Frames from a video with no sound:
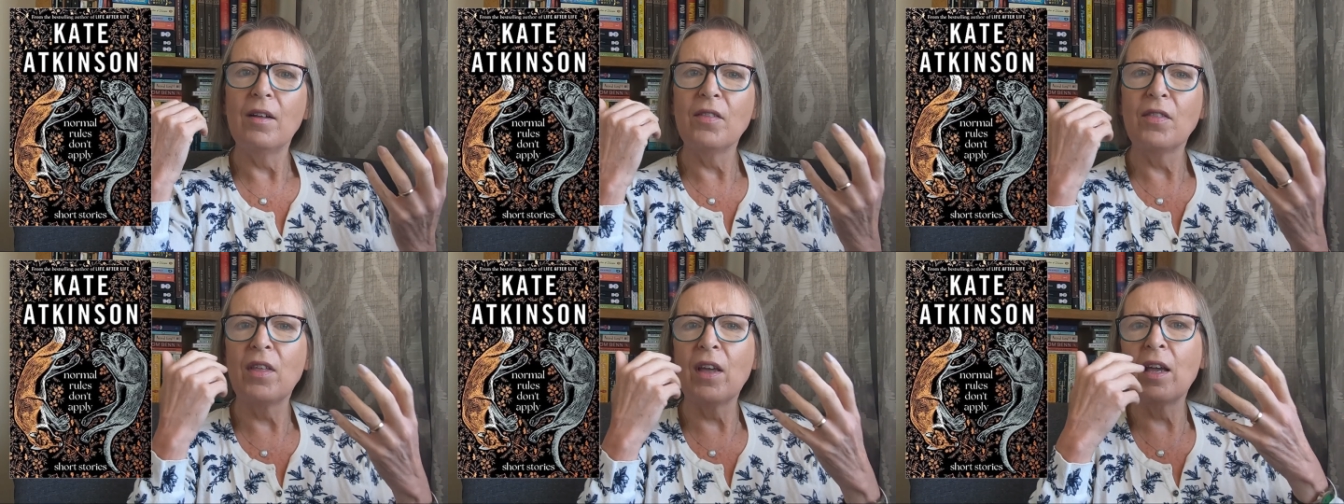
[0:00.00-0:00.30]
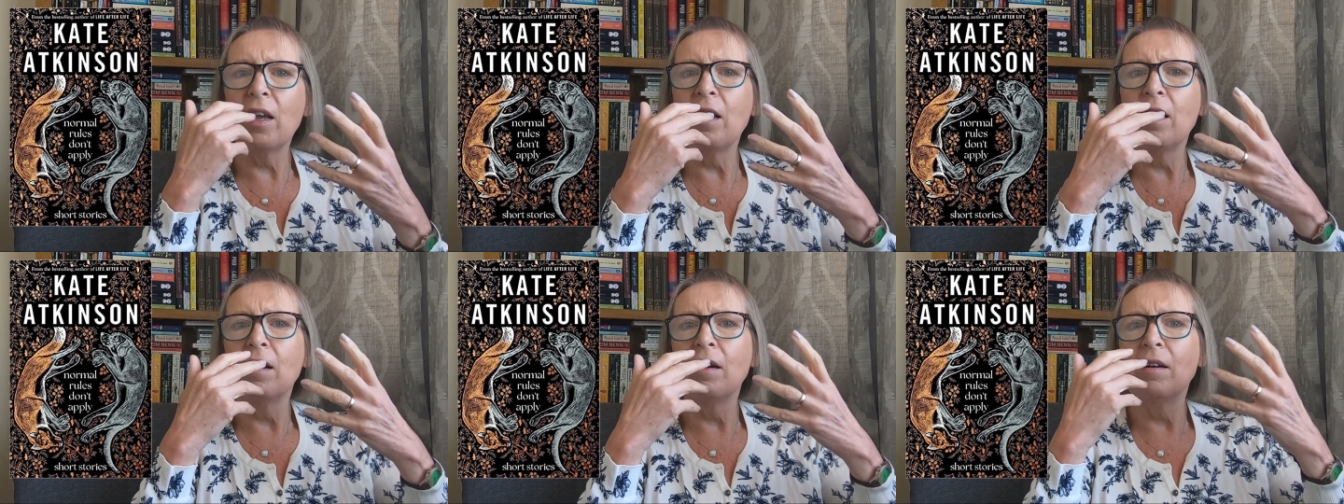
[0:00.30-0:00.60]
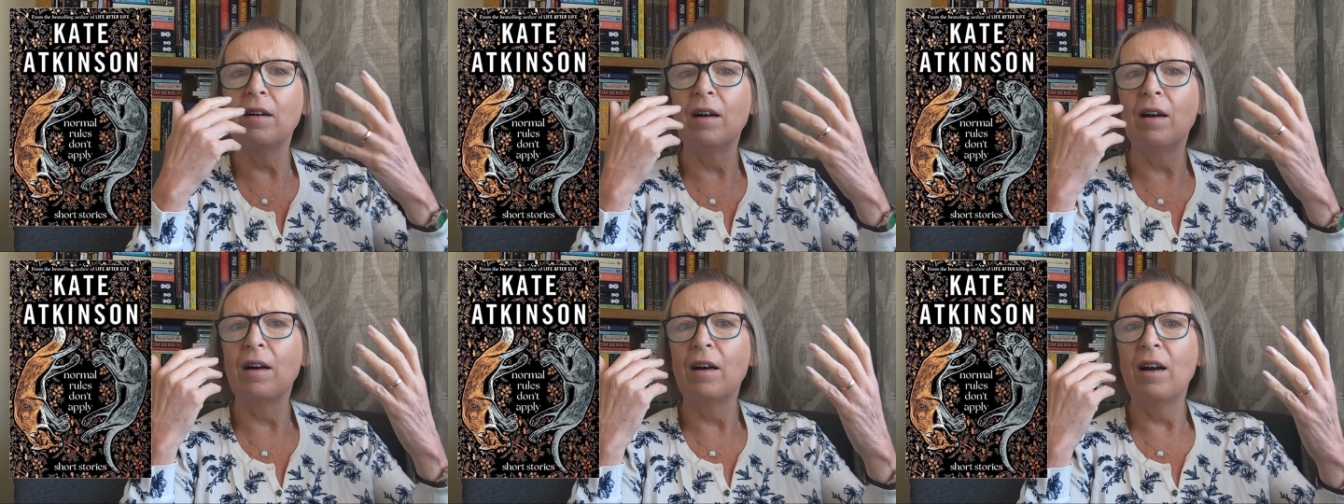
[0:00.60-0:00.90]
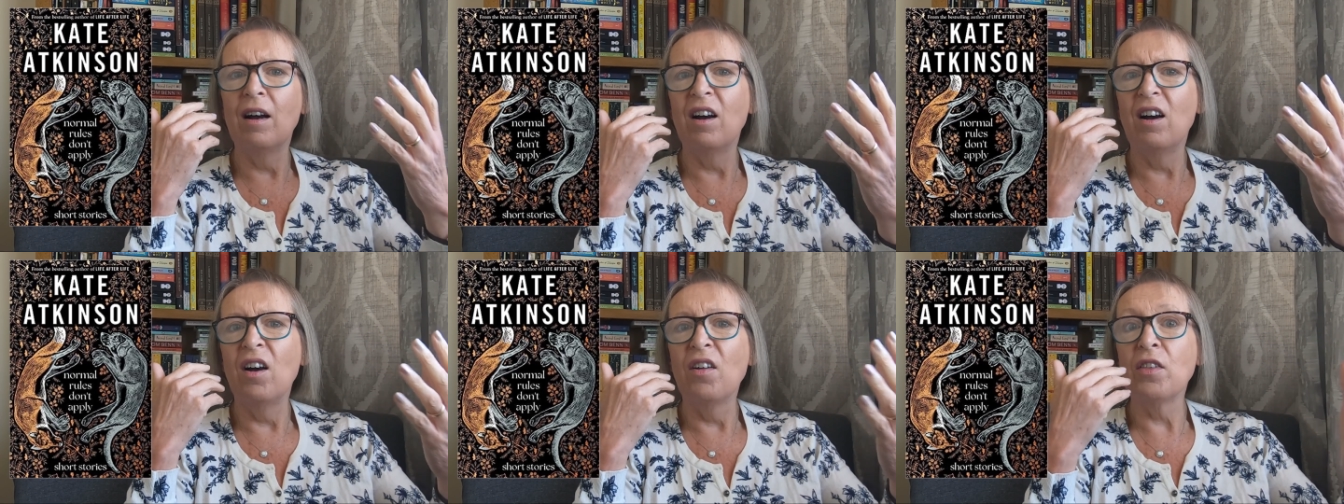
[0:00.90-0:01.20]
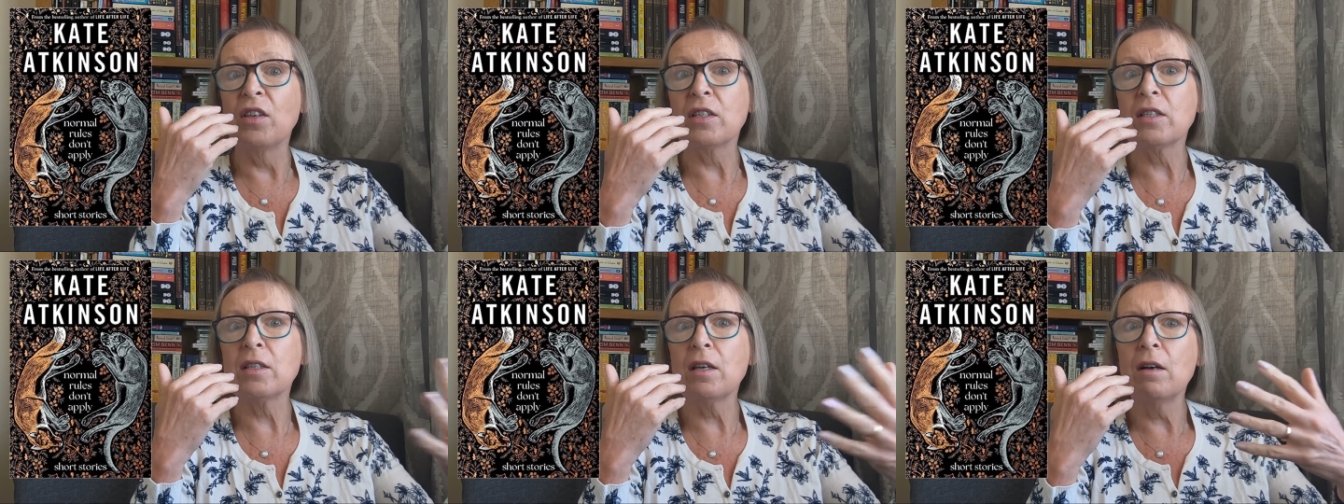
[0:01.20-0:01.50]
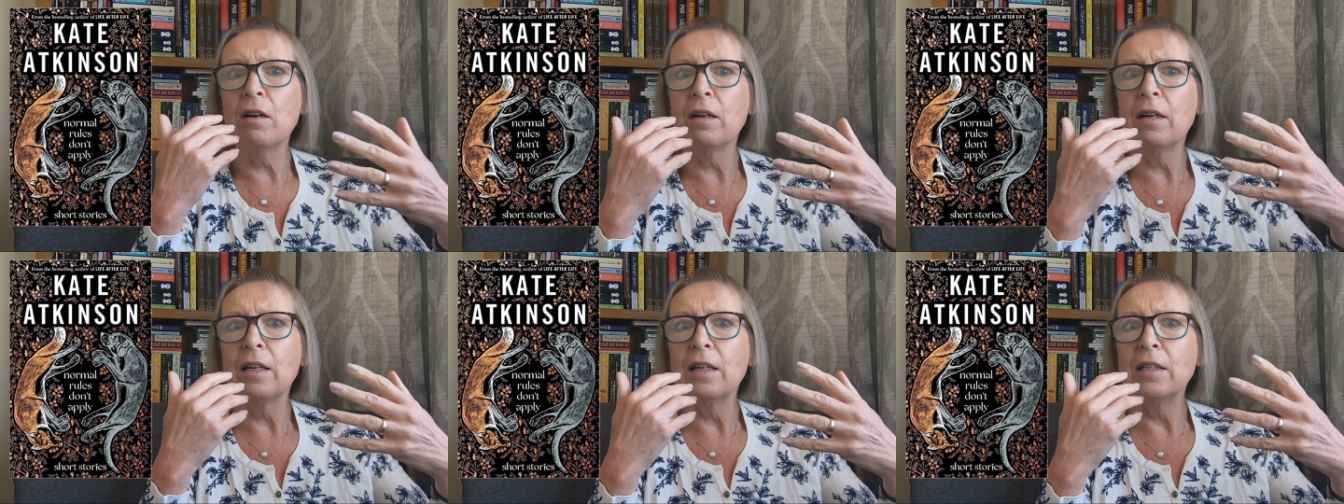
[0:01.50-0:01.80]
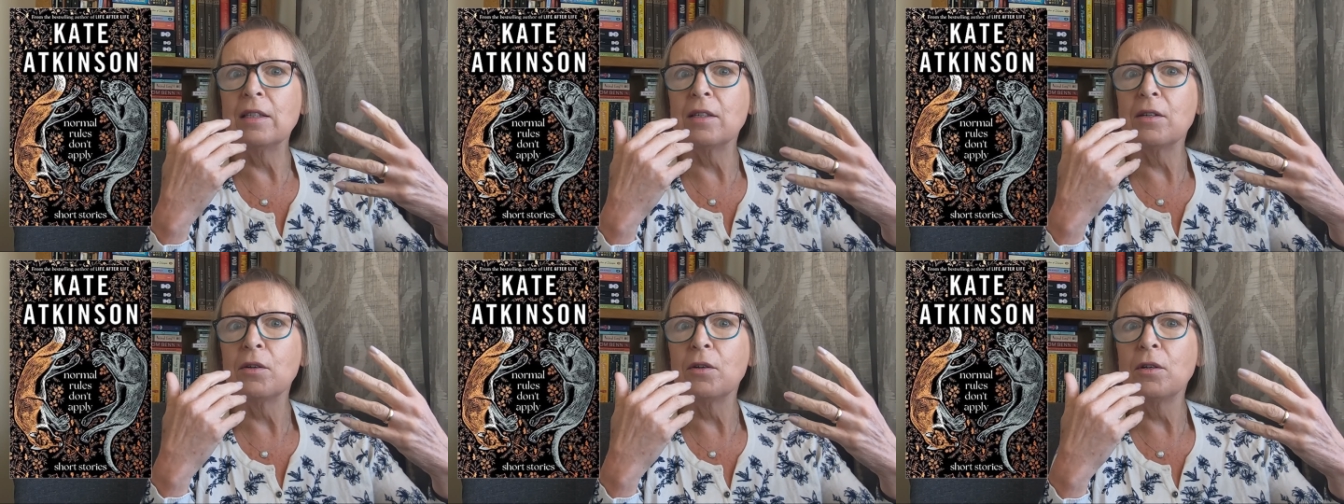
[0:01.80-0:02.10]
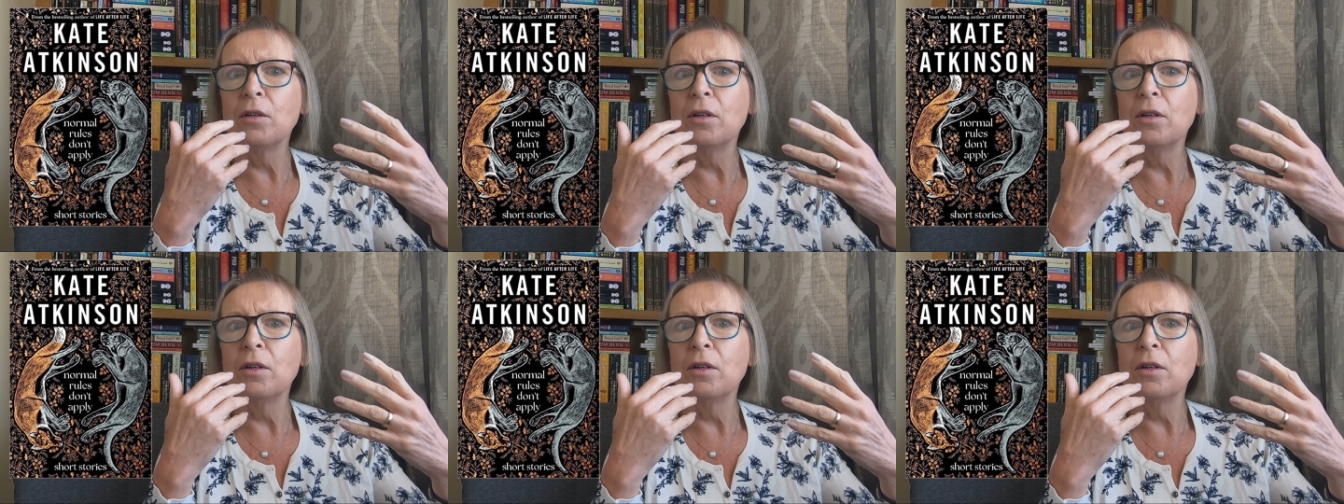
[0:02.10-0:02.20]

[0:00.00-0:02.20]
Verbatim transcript: the other side,